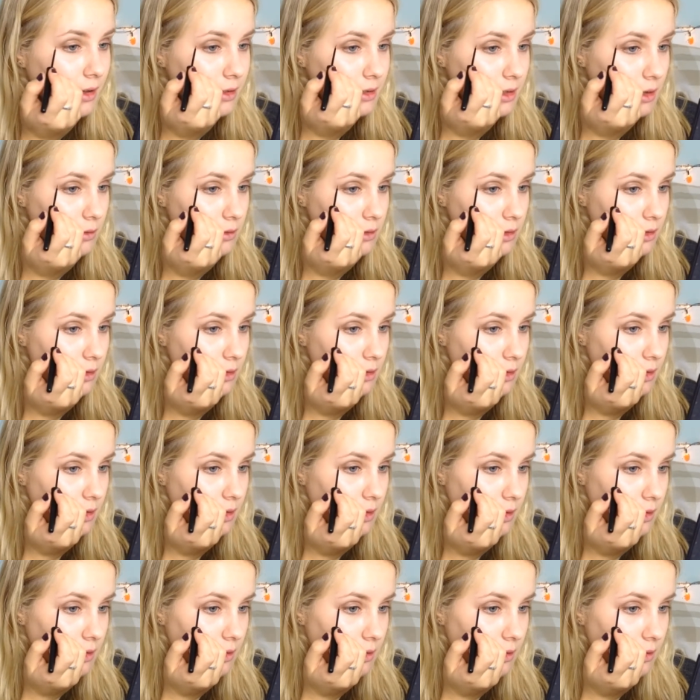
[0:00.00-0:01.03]
so I'm just going
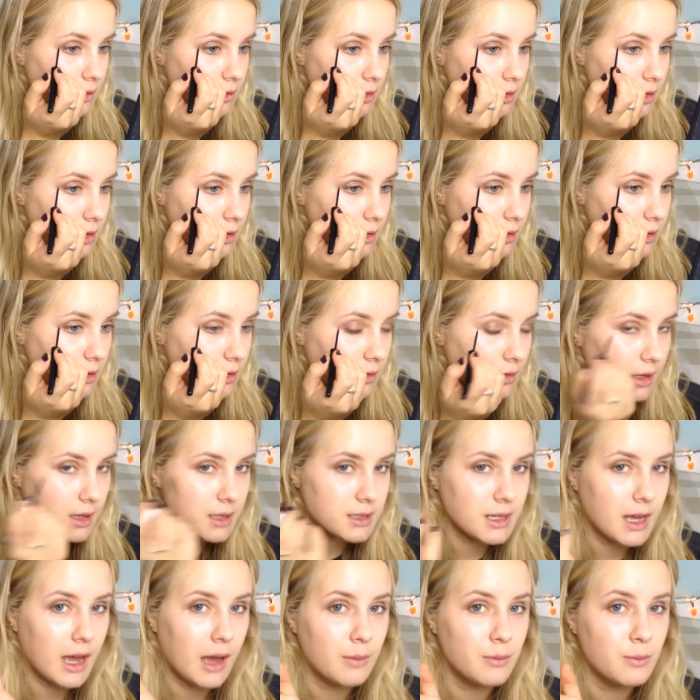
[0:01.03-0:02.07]
to try and do
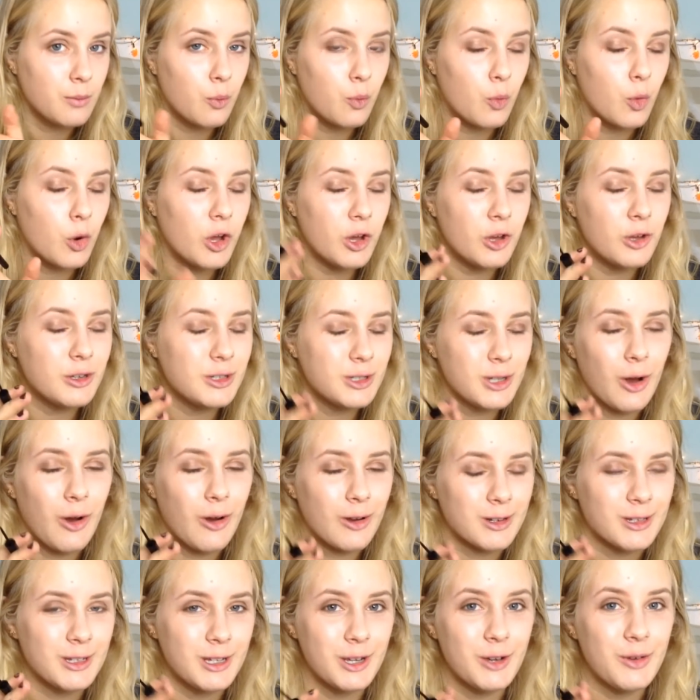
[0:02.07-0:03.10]
this and won't
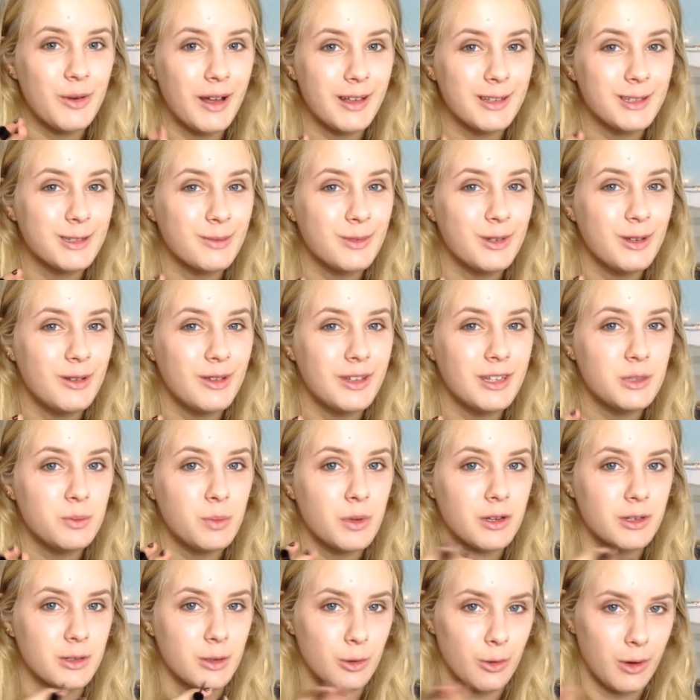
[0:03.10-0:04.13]
talk to you whilst I'm doing this
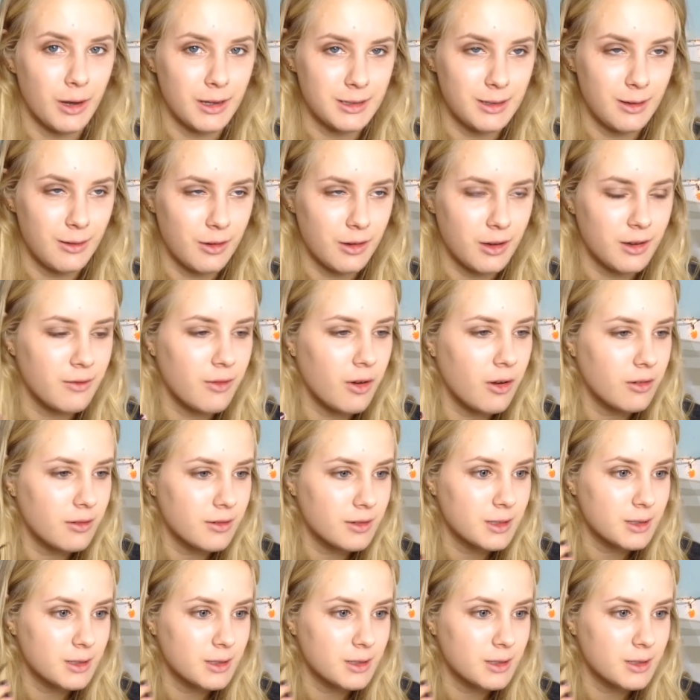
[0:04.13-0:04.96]
because otherwise it'll go wrong.